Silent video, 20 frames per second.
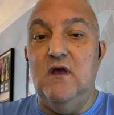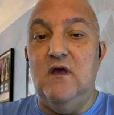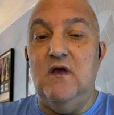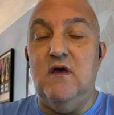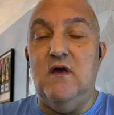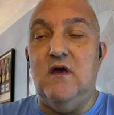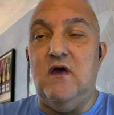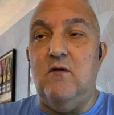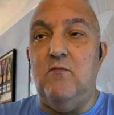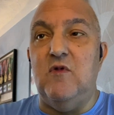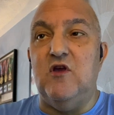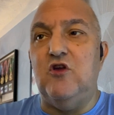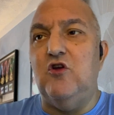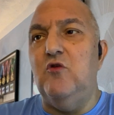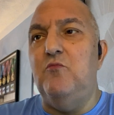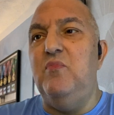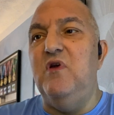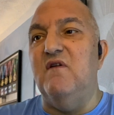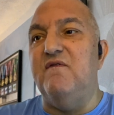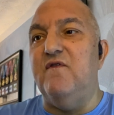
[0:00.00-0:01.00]
It
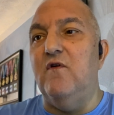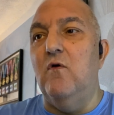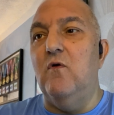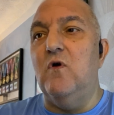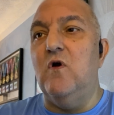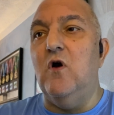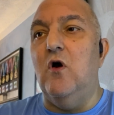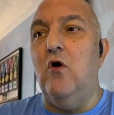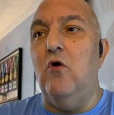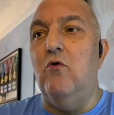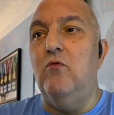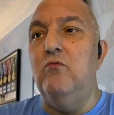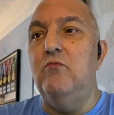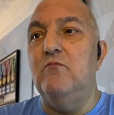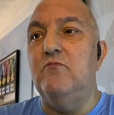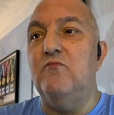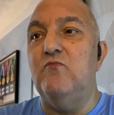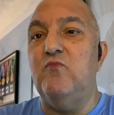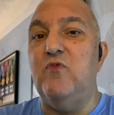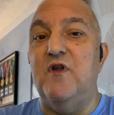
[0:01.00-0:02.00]
could be a phone call
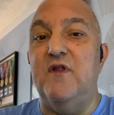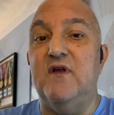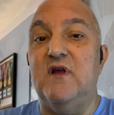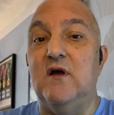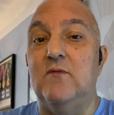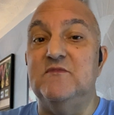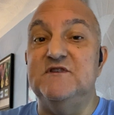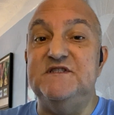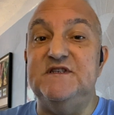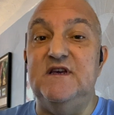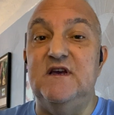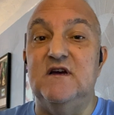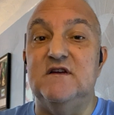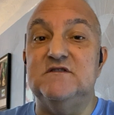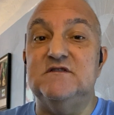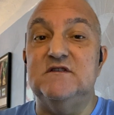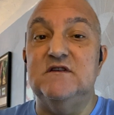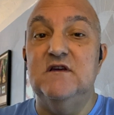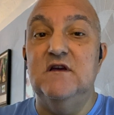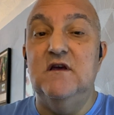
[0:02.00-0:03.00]
where they come and see
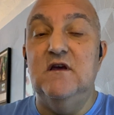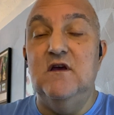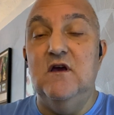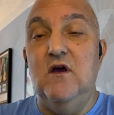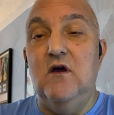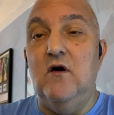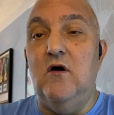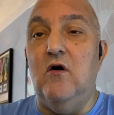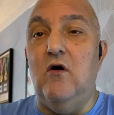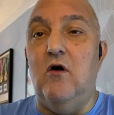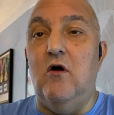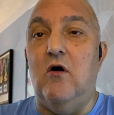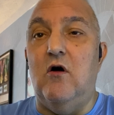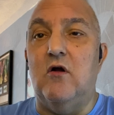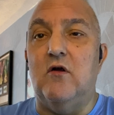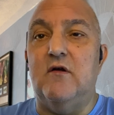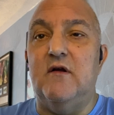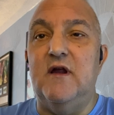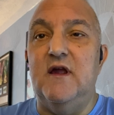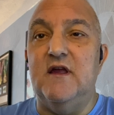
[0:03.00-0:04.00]
us,
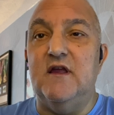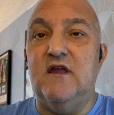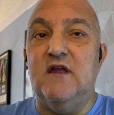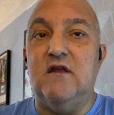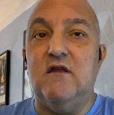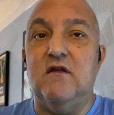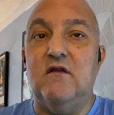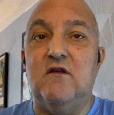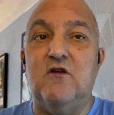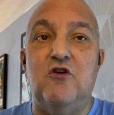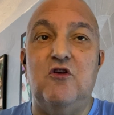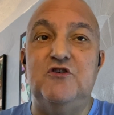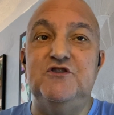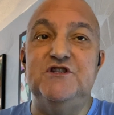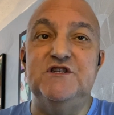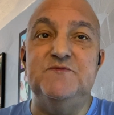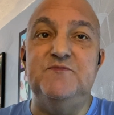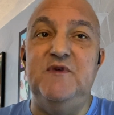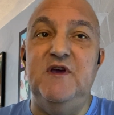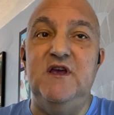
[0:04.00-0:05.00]
or it could
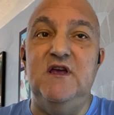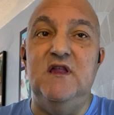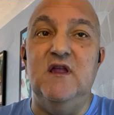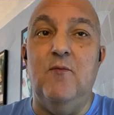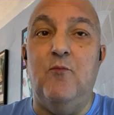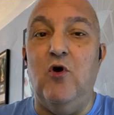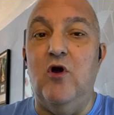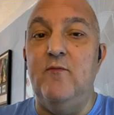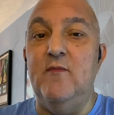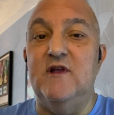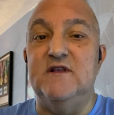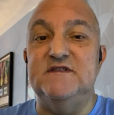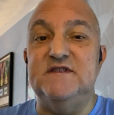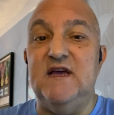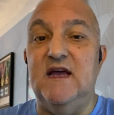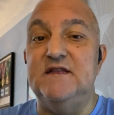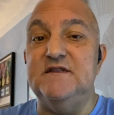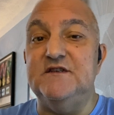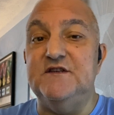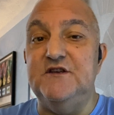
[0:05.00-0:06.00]
just be an appointment
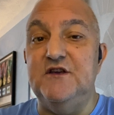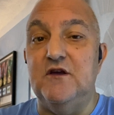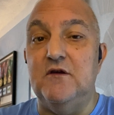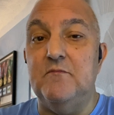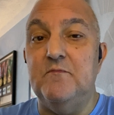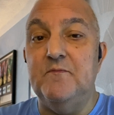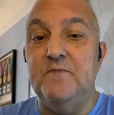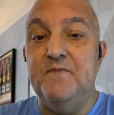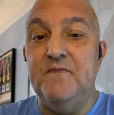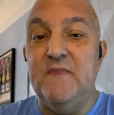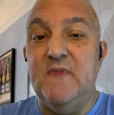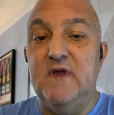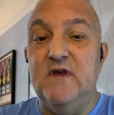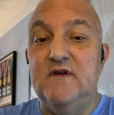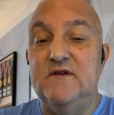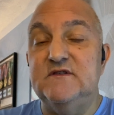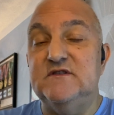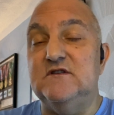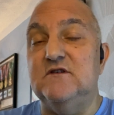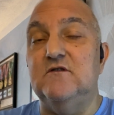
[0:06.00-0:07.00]
sent to you.
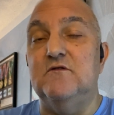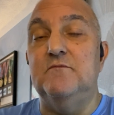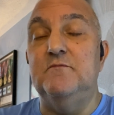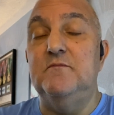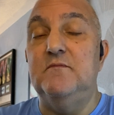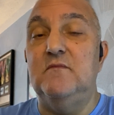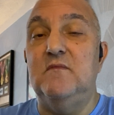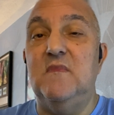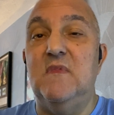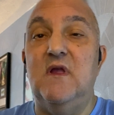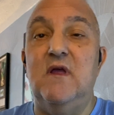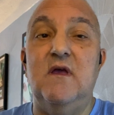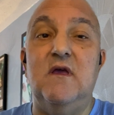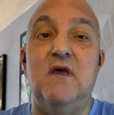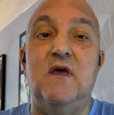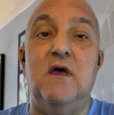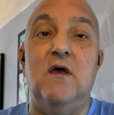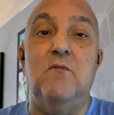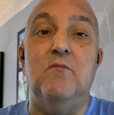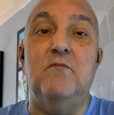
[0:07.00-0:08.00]
So
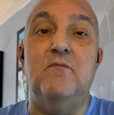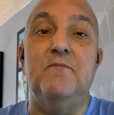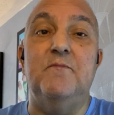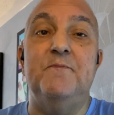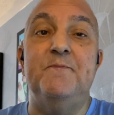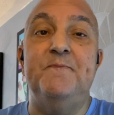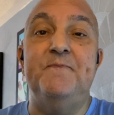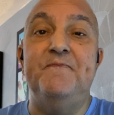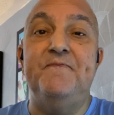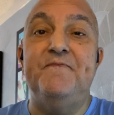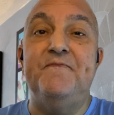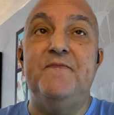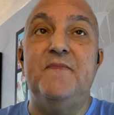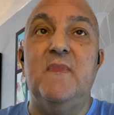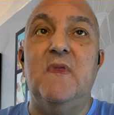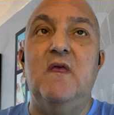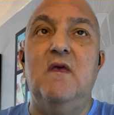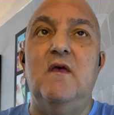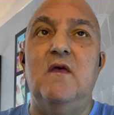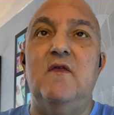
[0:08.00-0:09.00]

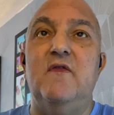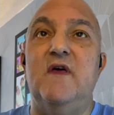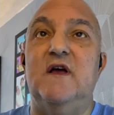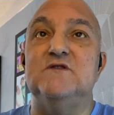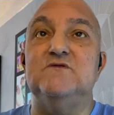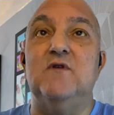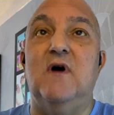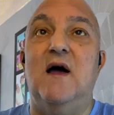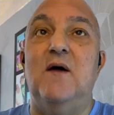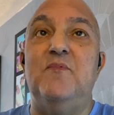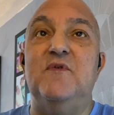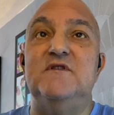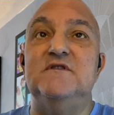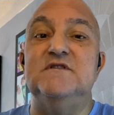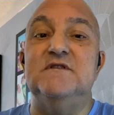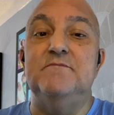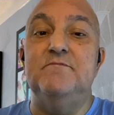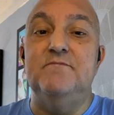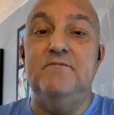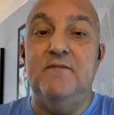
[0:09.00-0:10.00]
that's what
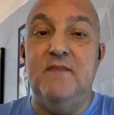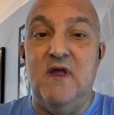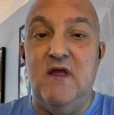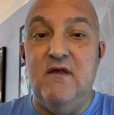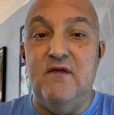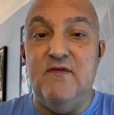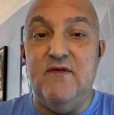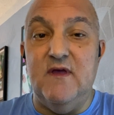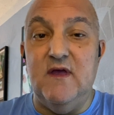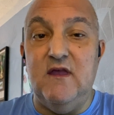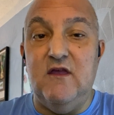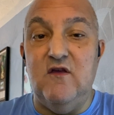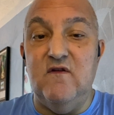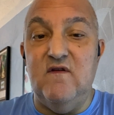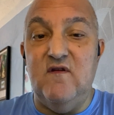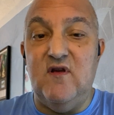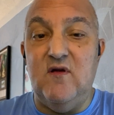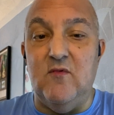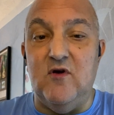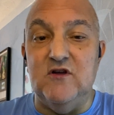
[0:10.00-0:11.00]
happens. Thank you
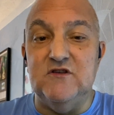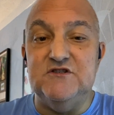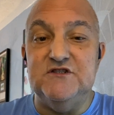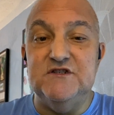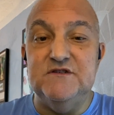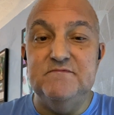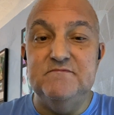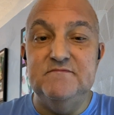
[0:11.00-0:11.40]
very much.